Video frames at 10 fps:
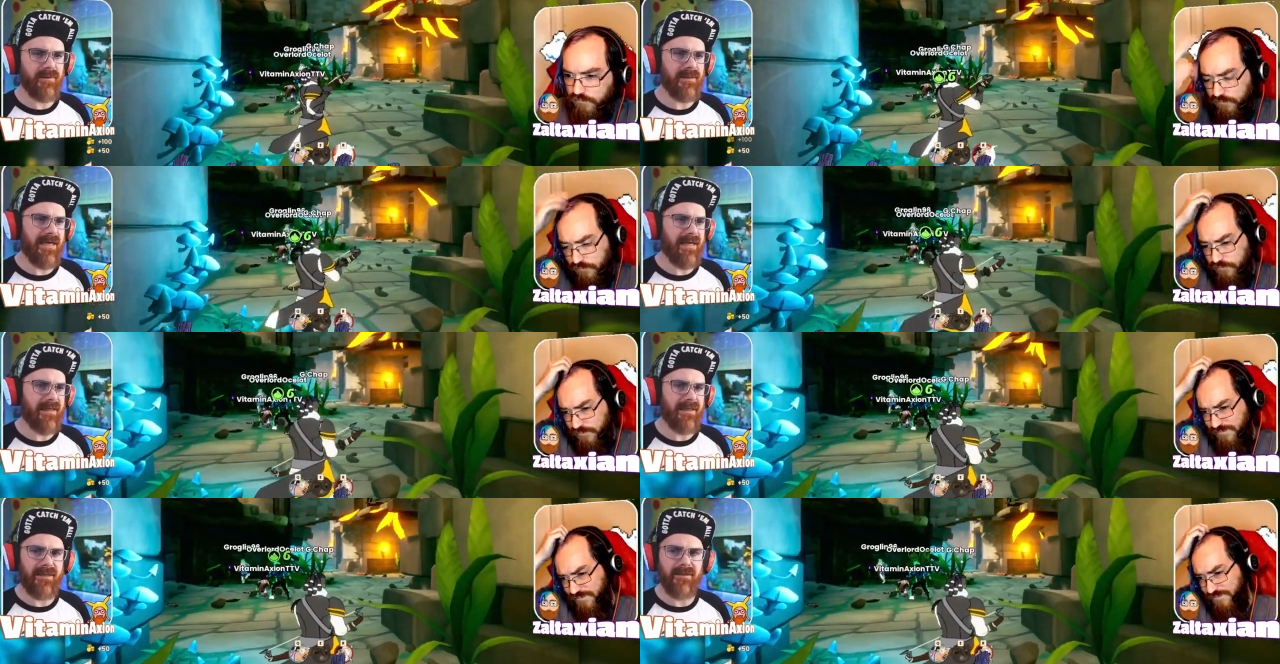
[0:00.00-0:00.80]
Speaker 1: Yeah,
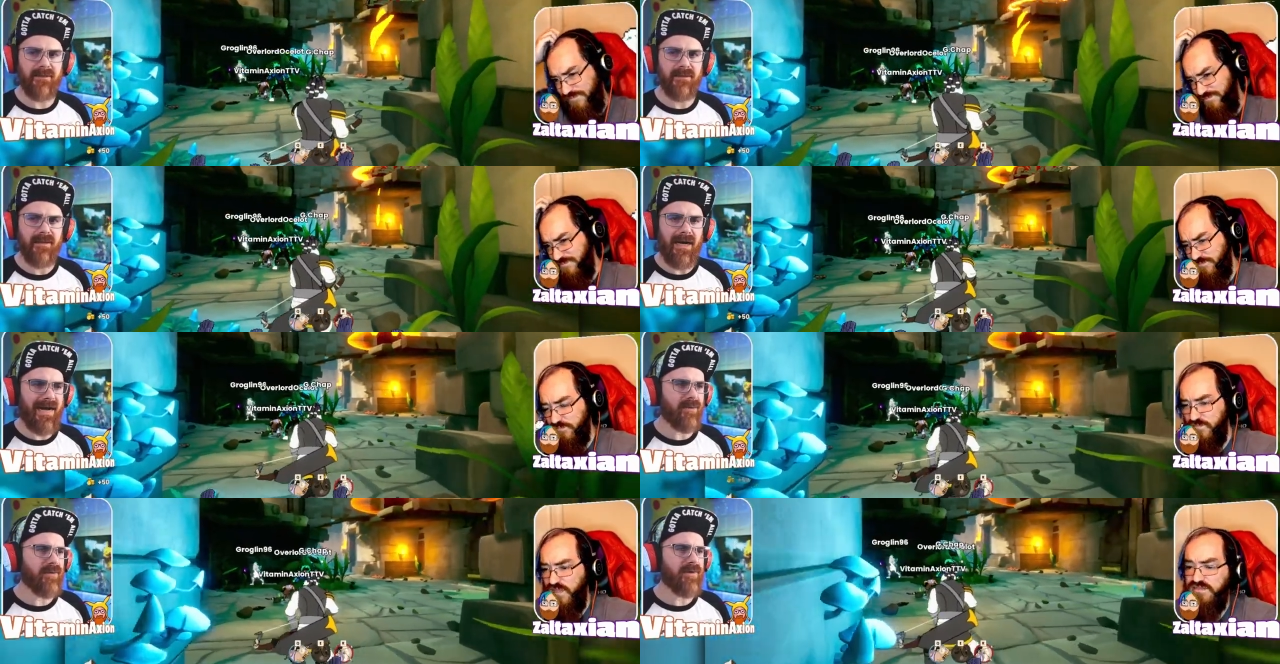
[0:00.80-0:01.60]
yeah, yeah.
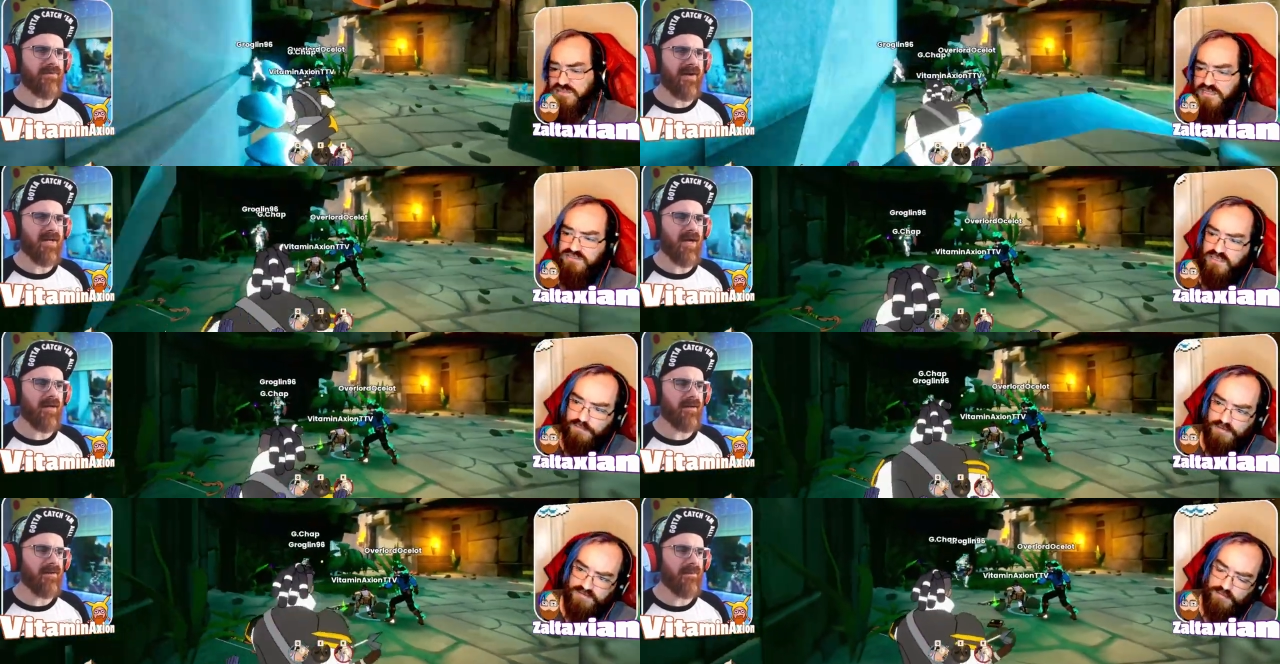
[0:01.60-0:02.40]
I don't know I if got I got...
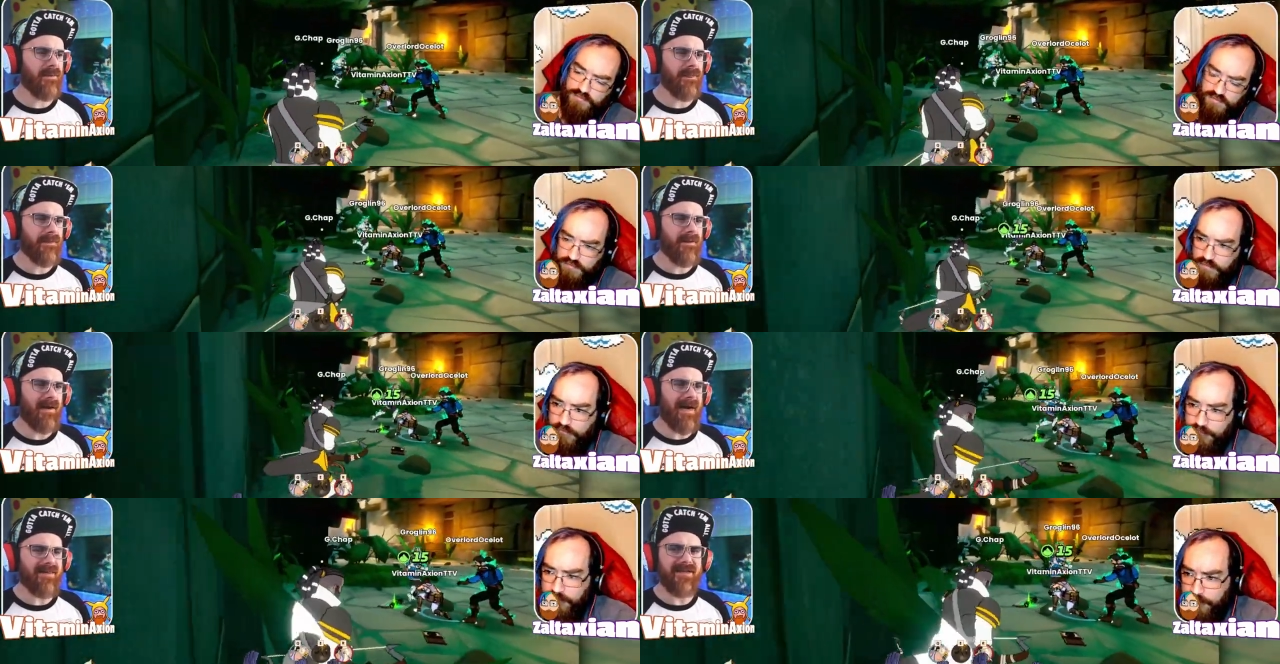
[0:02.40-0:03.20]
shot by something.
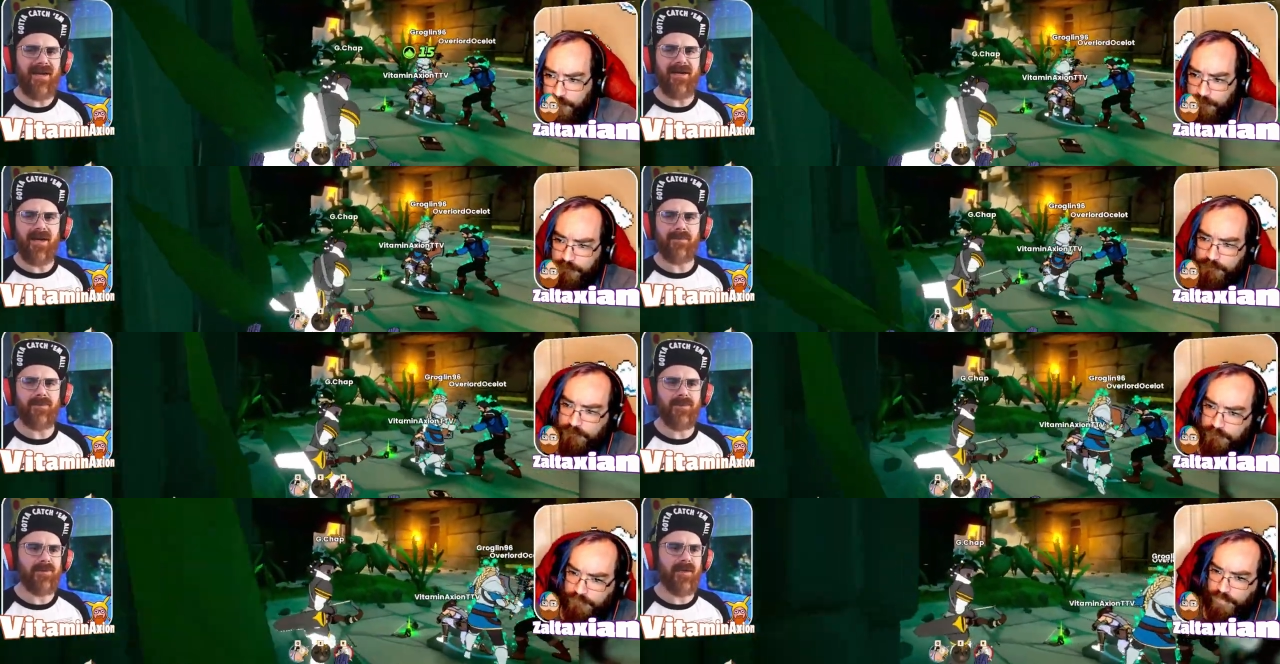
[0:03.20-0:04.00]
I think I got
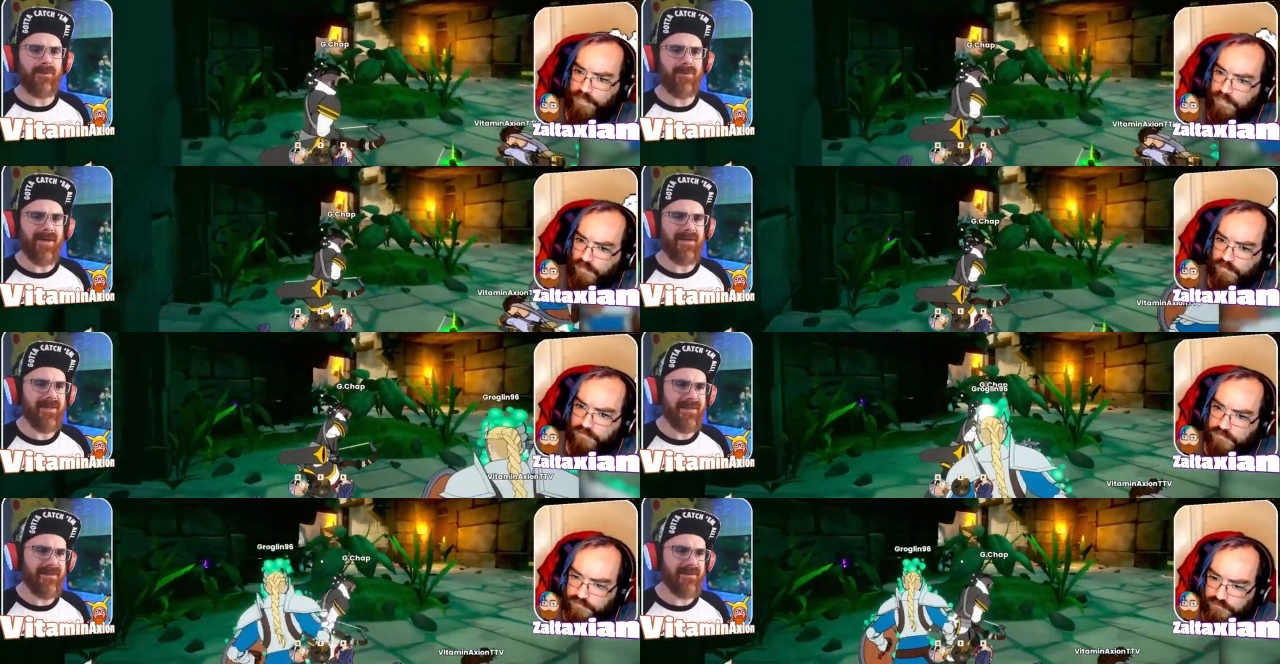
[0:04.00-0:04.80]
blew up by,
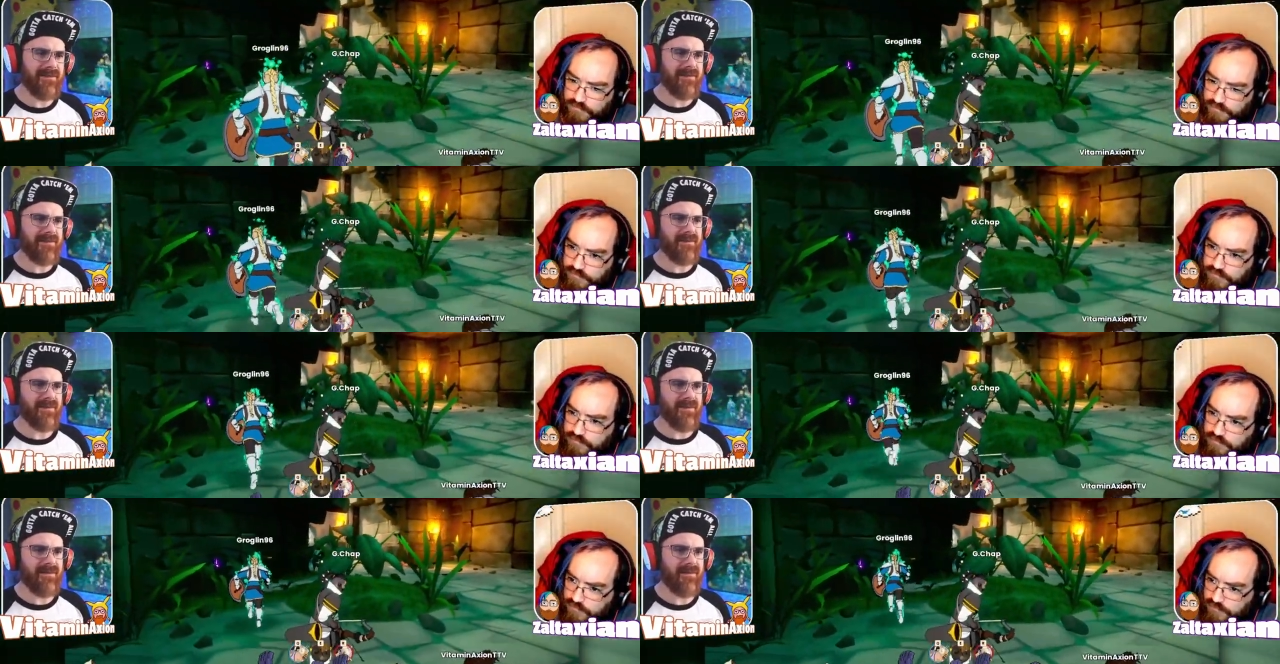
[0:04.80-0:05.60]
like,
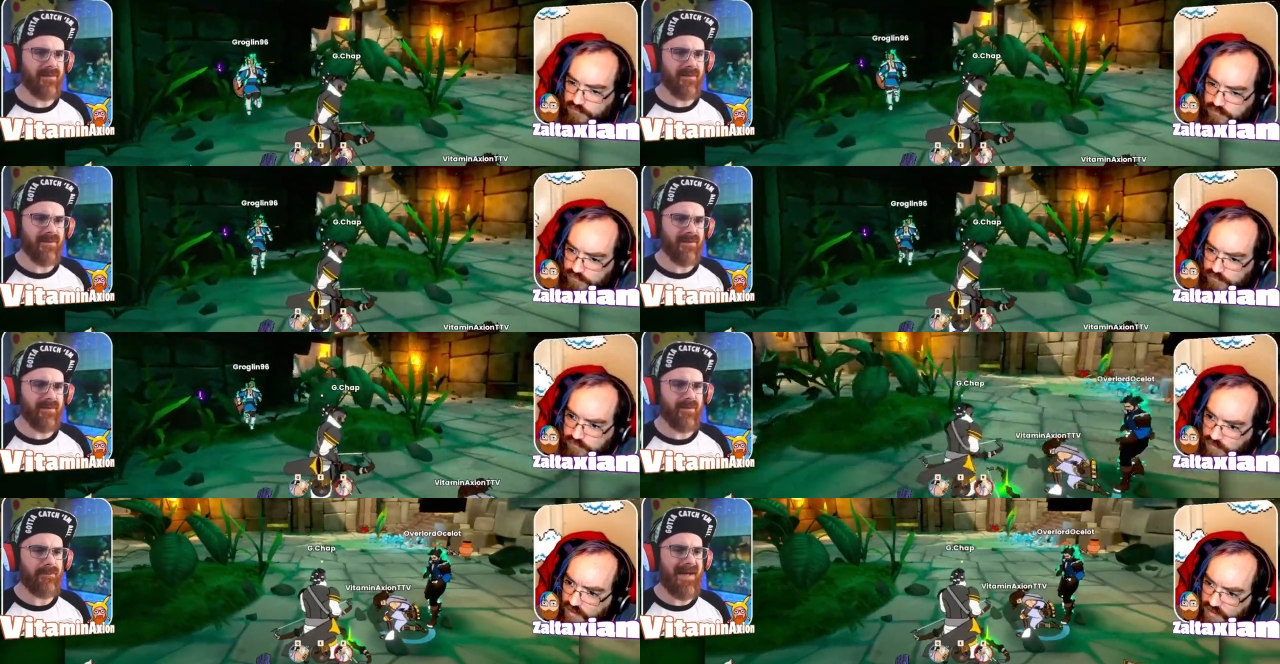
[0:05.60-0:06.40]
the the
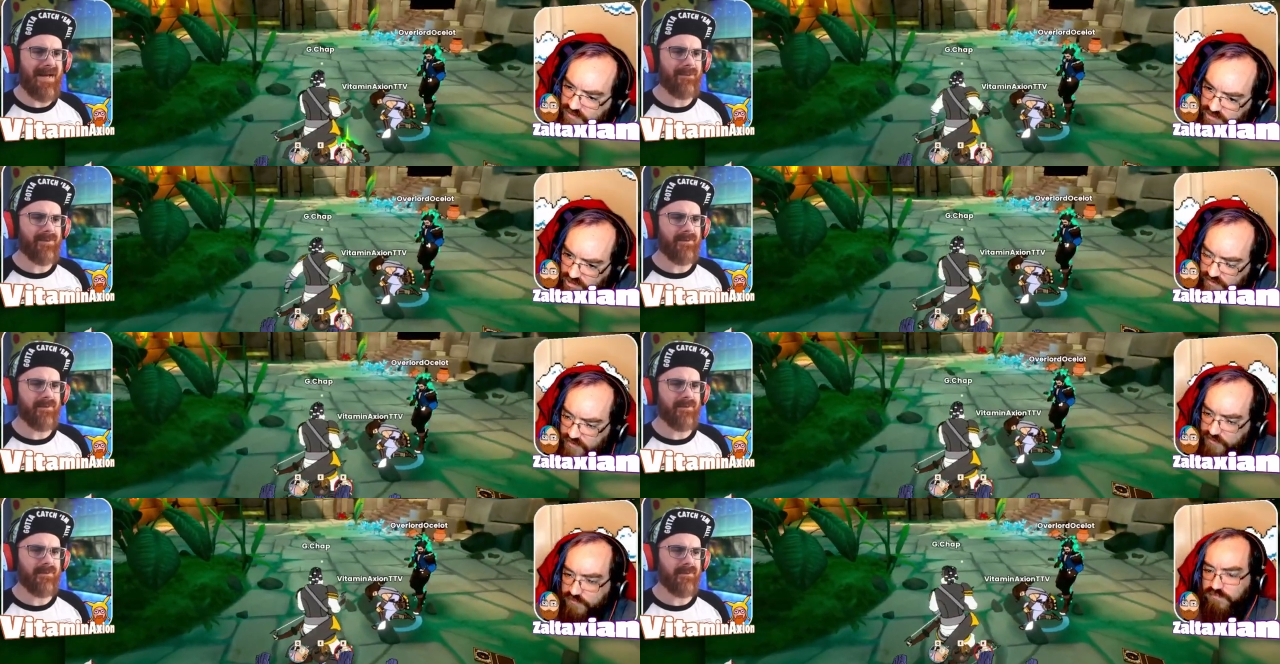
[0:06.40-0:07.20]
the I map. got shot
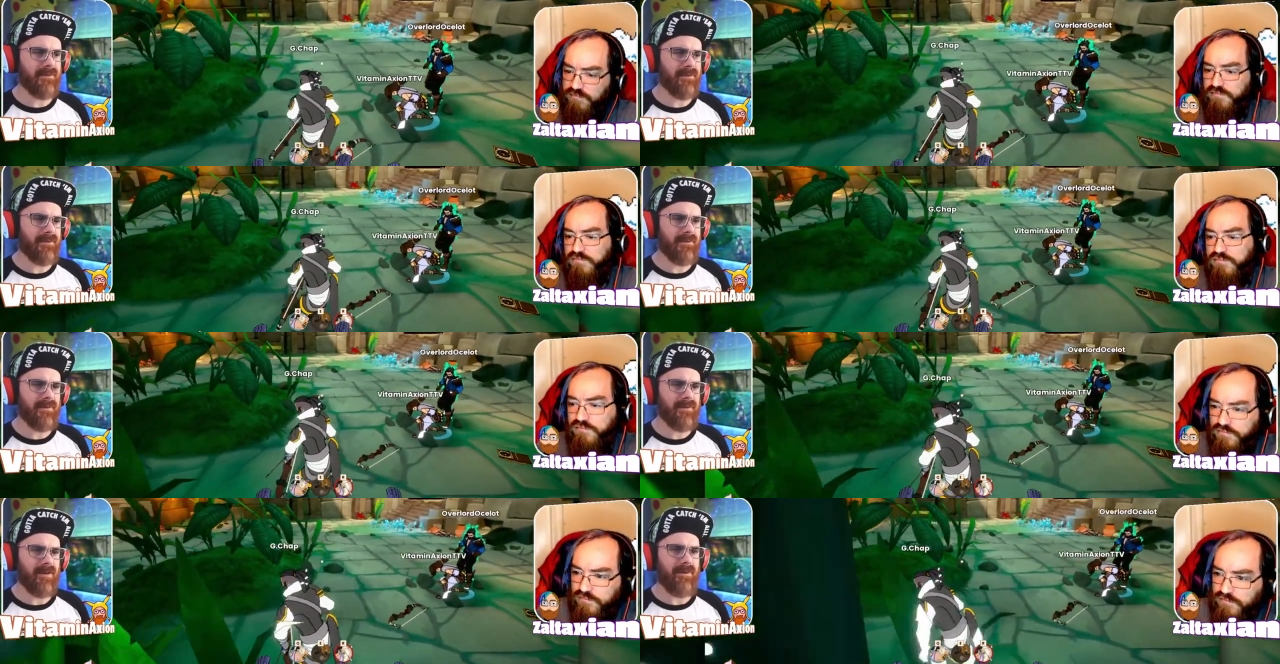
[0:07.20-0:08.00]
again.
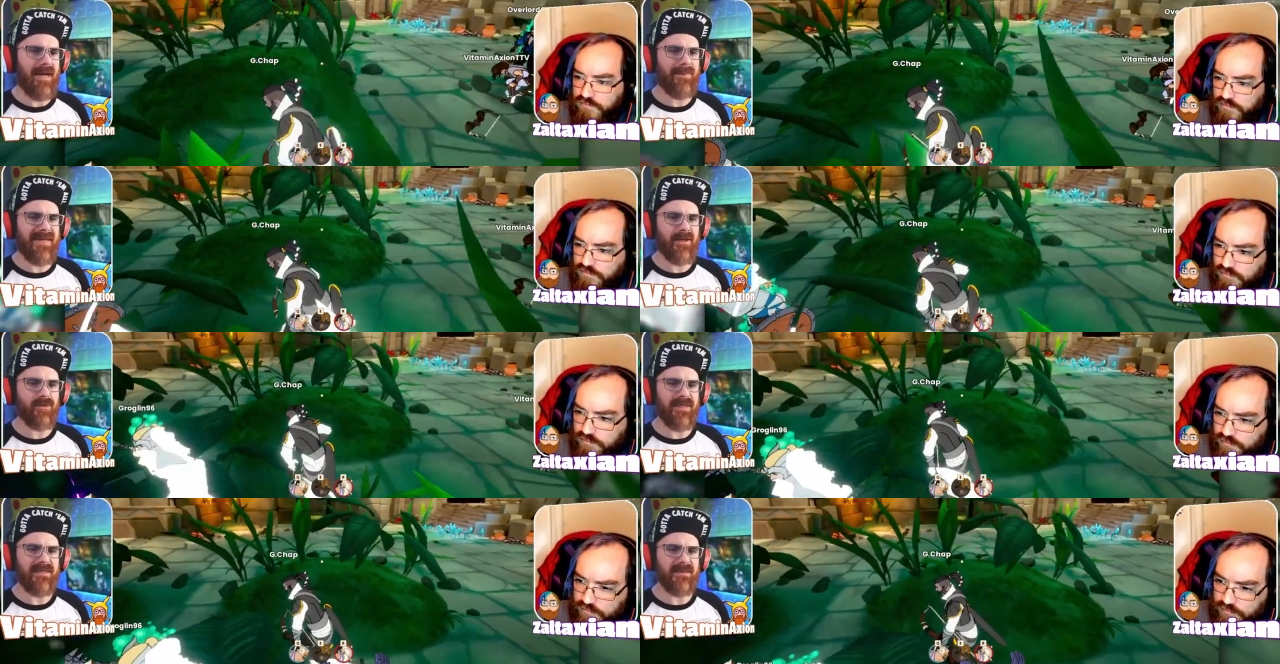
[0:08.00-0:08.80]
The map
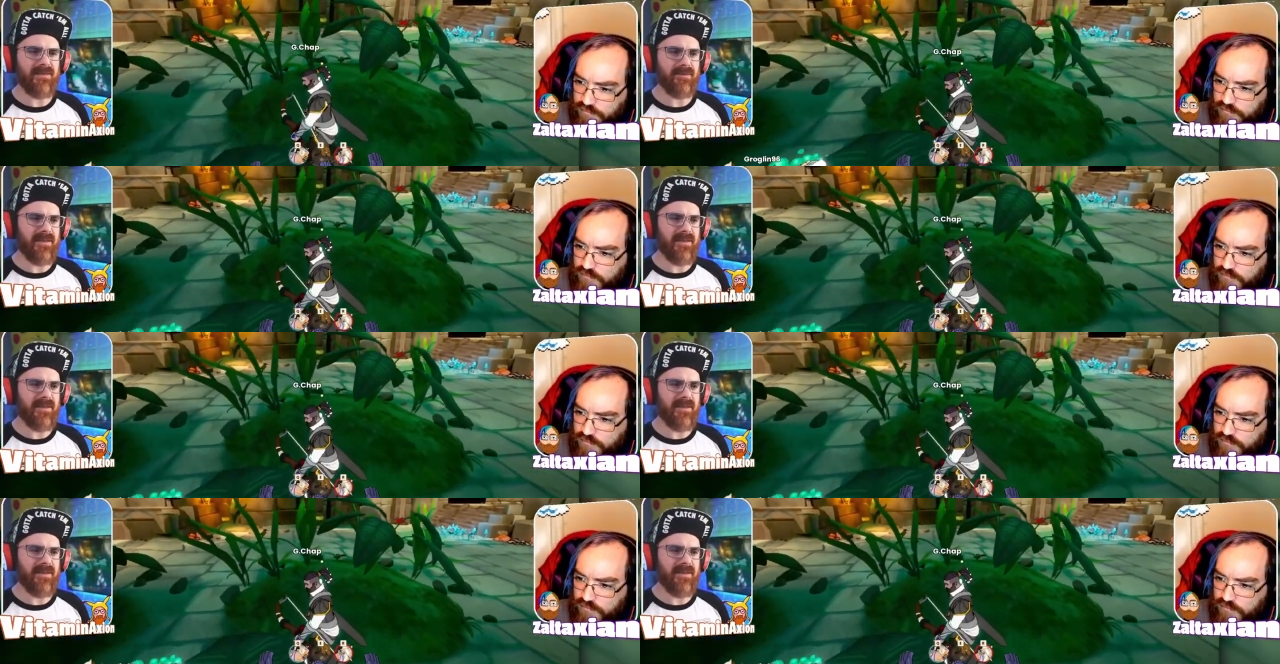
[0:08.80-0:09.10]
AoEs, to